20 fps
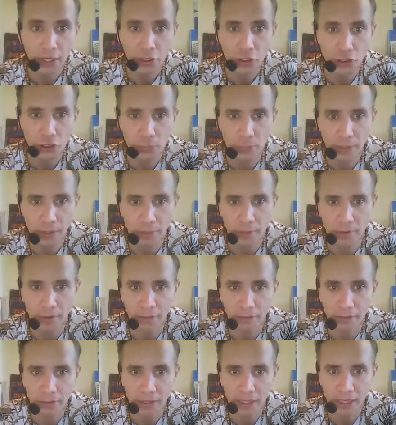Smith
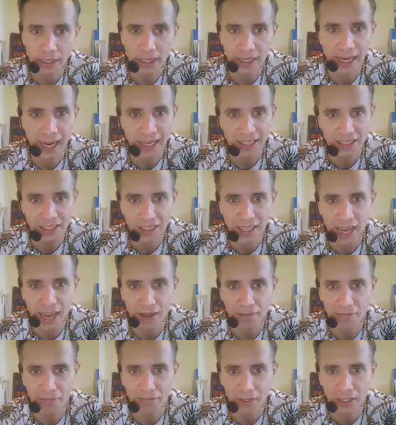McPhee, Cassie
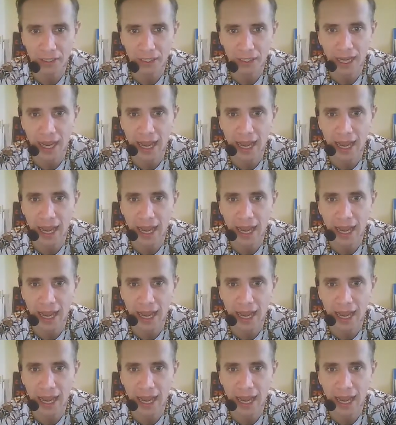Affleck,